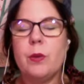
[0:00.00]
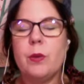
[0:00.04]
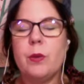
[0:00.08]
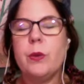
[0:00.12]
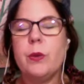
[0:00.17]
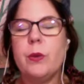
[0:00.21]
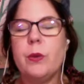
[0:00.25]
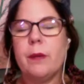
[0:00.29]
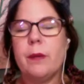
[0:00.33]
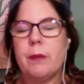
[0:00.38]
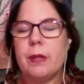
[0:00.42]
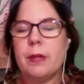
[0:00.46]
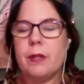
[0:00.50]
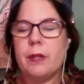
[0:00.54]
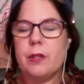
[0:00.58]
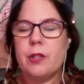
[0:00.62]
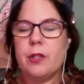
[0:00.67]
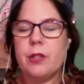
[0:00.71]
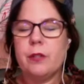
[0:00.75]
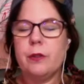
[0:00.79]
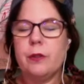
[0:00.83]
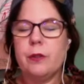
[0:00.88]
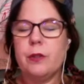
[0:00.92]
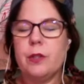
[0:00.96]
ooh, and I'm getting
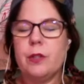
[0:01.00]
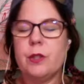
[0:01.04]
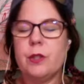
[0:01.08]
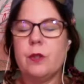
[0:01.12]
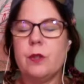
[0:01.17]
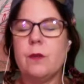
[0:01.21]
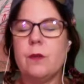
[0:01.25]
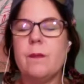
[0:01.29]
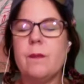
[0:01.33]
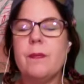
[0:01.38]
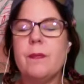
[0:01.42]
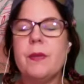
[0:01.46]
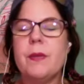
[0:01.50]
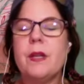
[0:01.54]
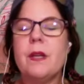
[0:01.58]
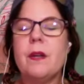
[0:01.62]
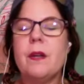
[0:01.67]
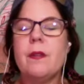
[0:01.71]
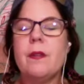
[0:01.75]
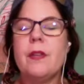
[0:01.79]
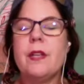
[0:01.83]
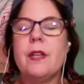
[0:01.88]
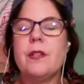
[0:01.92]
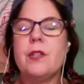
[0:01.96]
chills too,
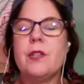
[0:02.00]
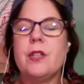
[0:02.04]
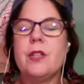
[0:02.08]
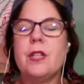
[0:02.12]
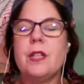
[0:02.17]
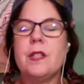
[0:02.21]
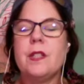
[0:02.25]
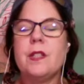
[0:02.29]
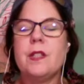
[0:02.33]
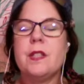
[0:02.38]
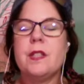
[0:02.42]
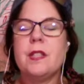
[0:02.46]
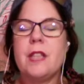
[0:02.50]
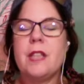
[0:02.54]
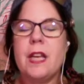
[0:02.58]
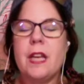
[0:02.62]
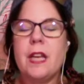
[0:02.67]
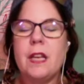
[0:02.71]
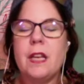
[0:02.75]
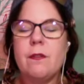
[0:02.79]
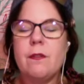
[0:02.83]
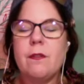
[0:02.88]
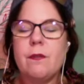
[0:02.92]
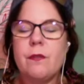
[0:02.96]
that she is
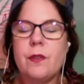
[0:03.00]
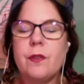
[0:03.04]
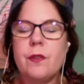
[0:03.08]
safe,